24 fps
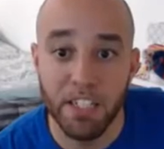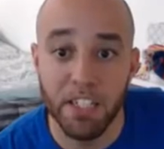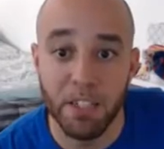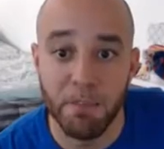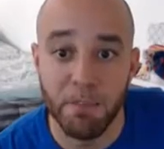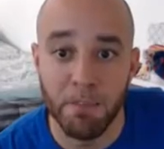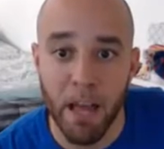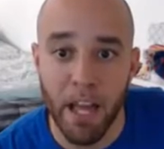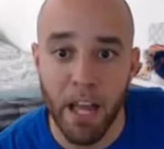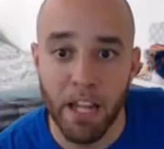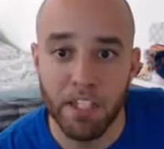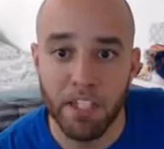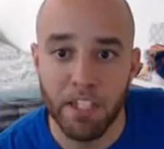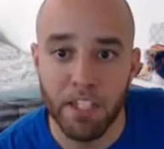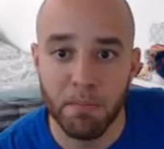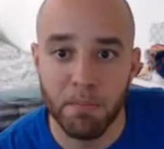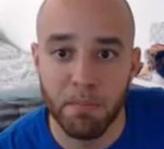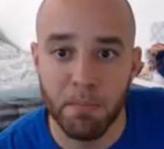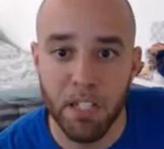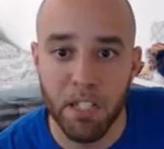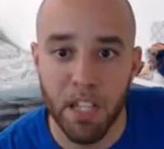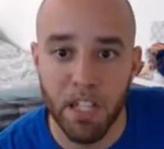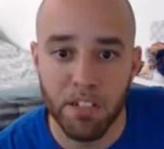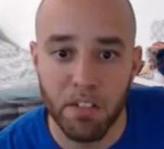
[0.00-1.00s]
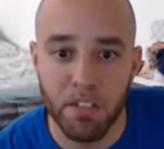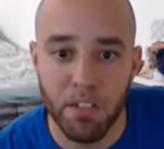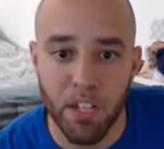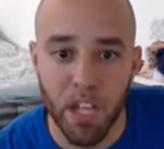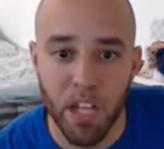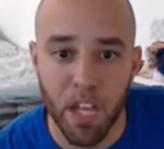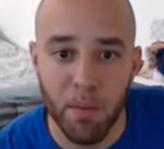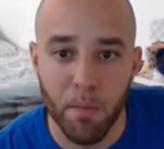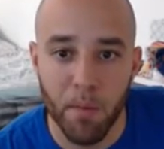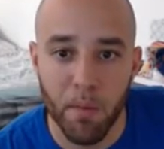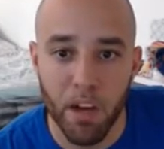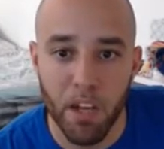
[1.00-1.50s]
magic. But that's
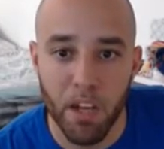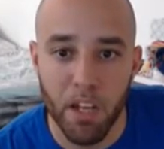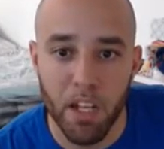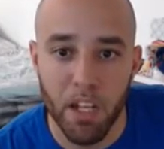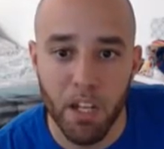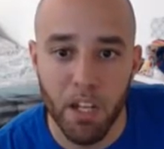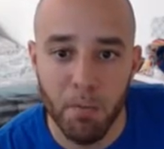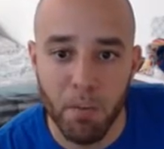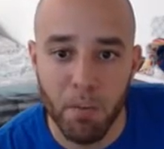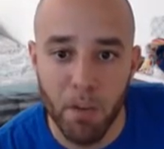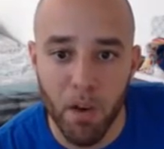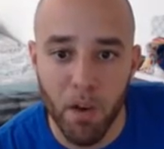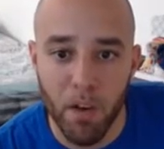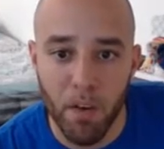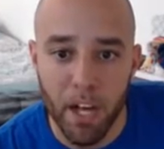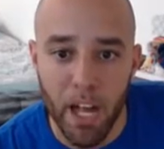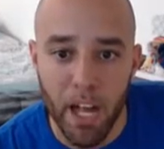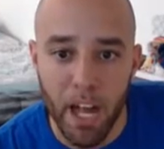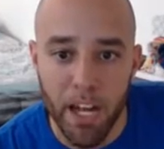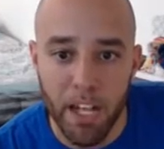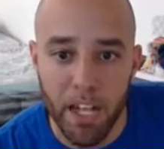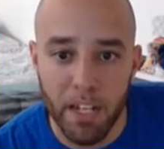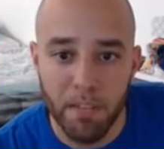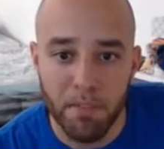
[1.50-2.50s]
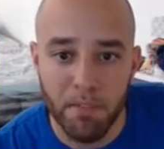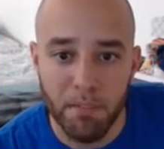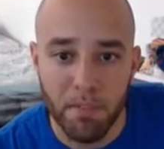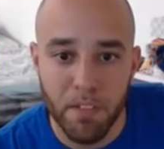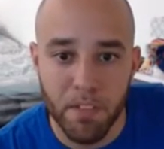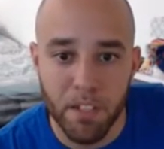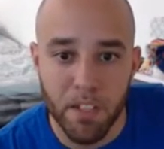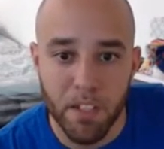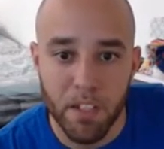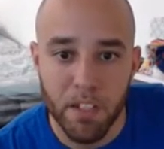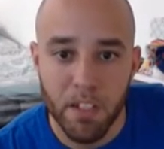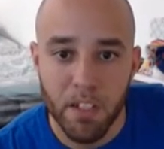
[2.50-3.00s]
okay, we're going to keep going at it.
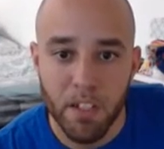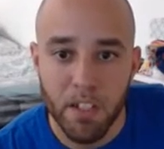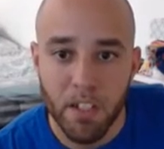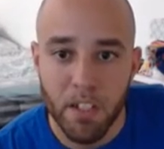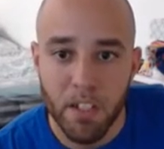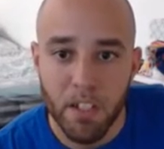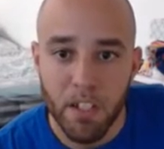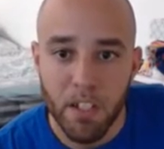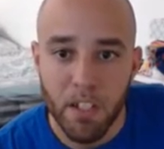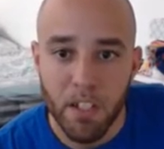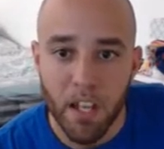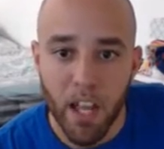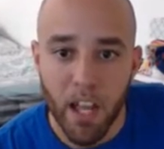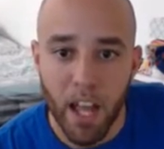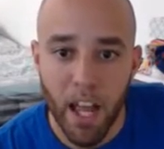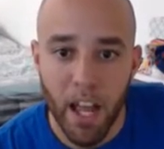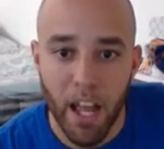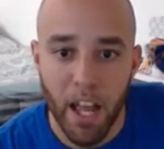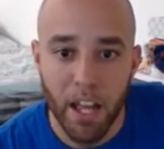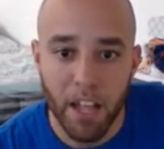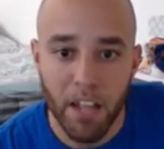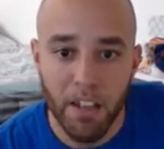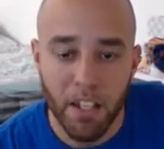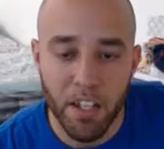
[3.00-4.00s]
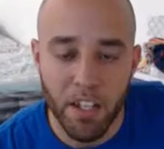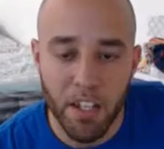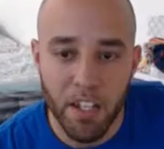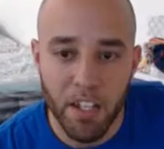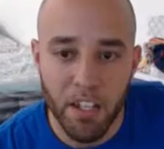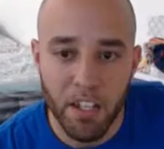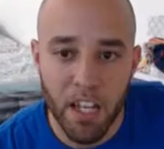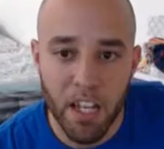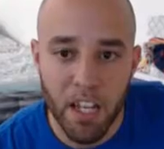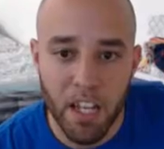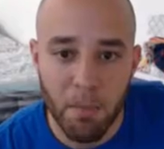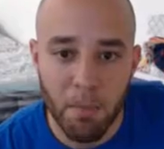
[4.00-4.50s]
And the good
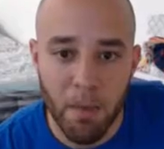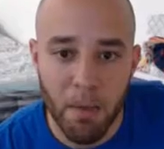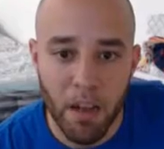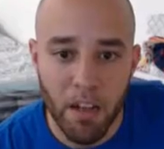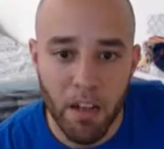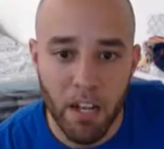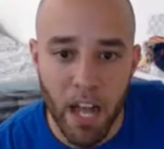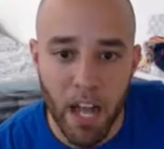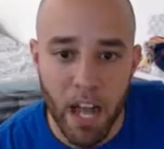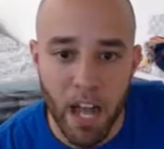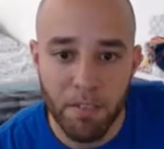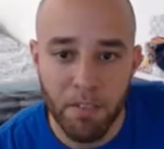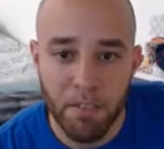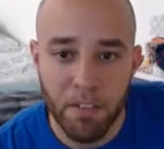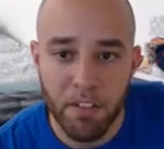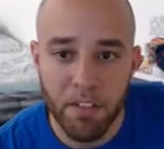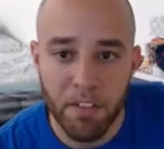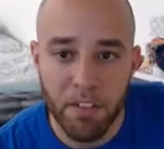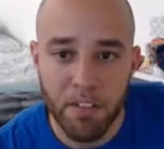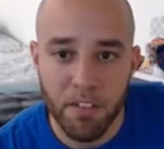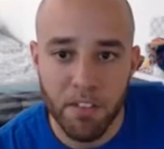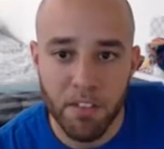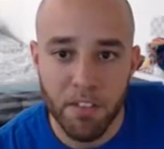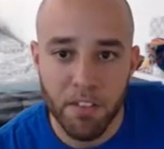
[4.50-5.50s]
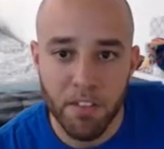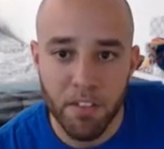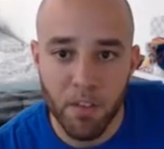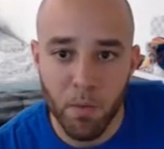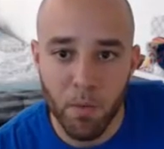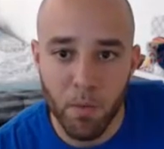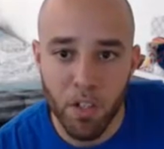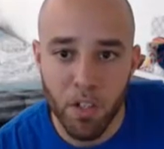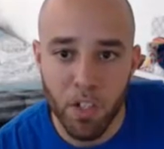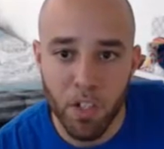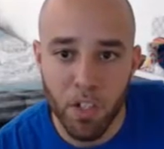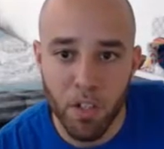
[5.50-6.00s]
thing about having the
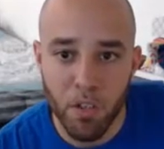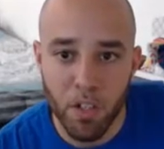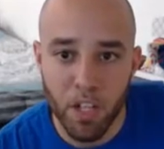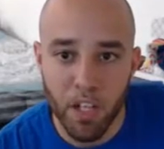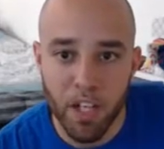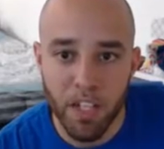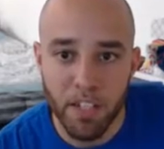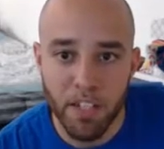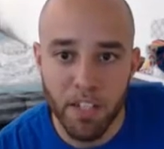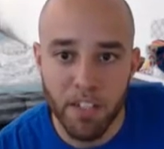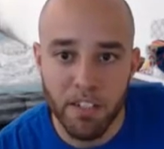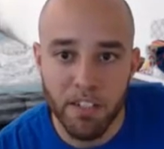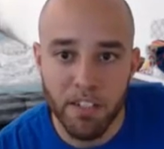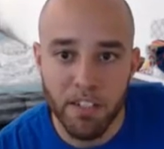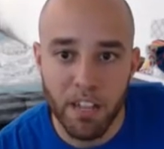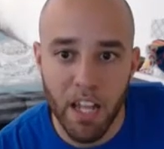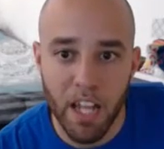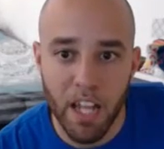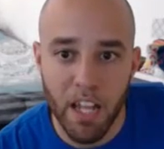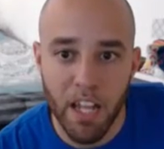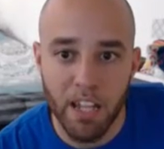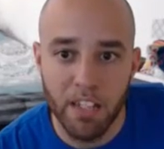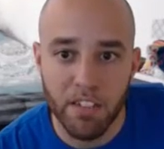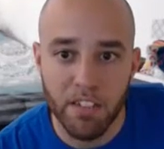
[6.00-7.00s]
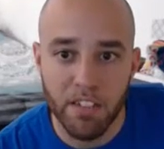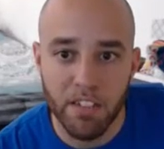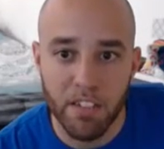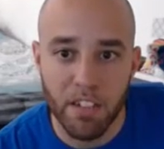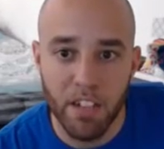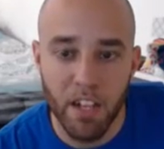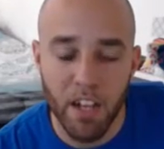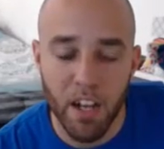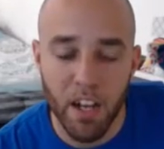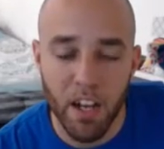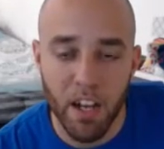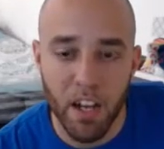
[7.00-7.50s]
Rakuni in this stage
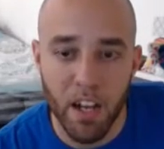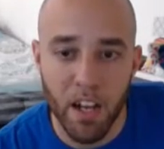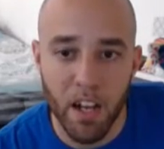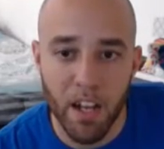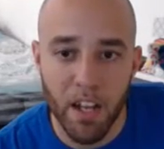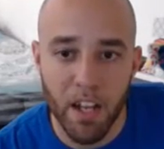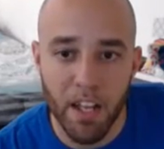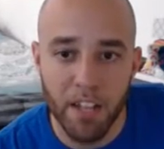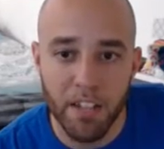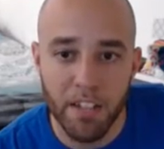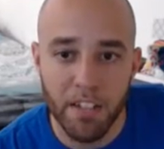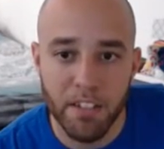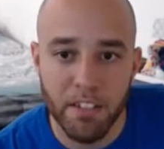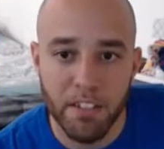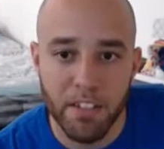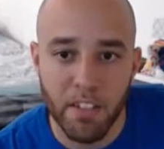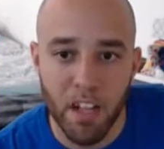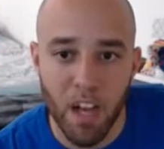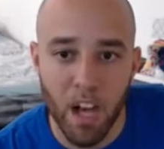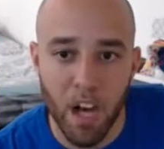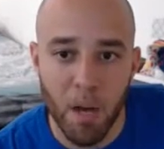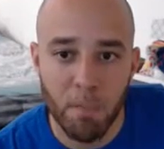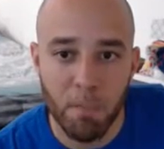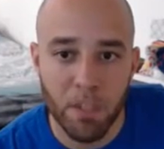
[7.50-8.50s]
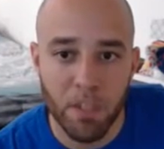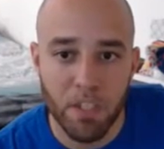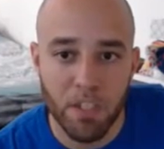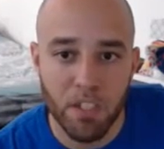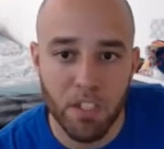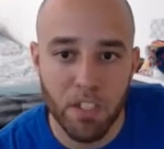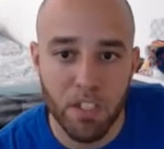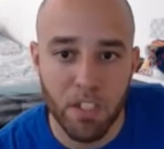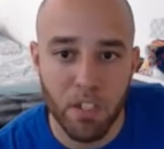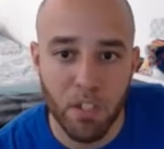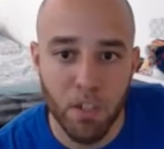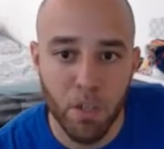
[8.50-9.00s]
is up
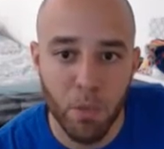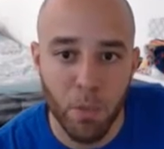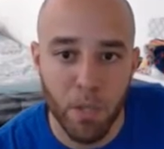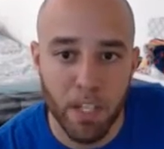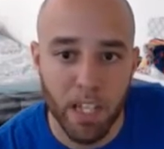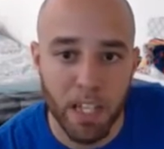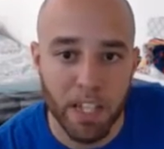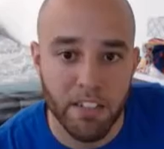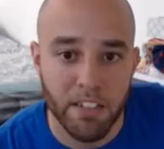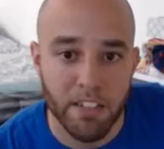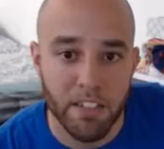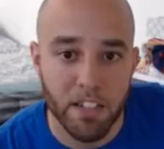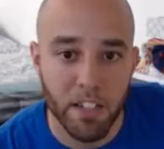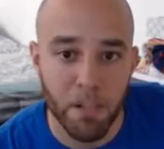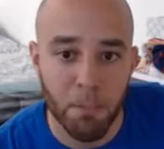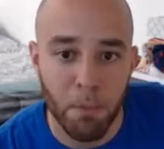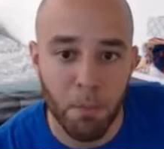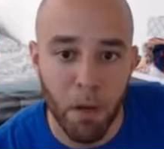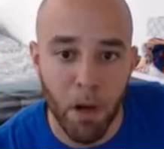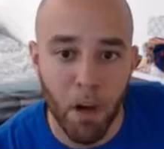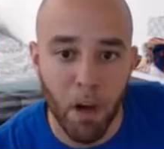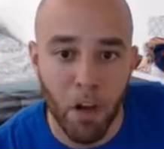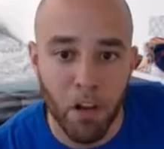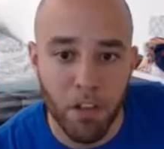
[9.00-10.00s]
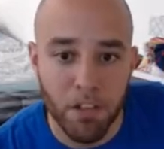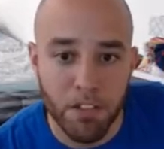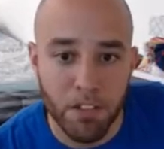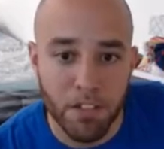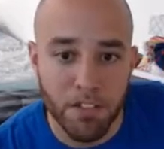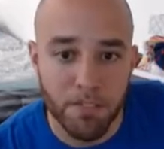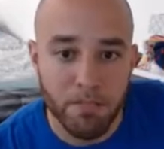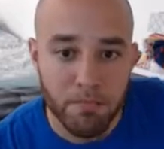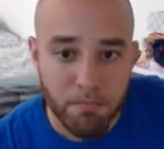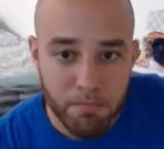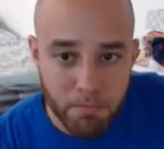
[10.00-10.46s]
until we get to the boss,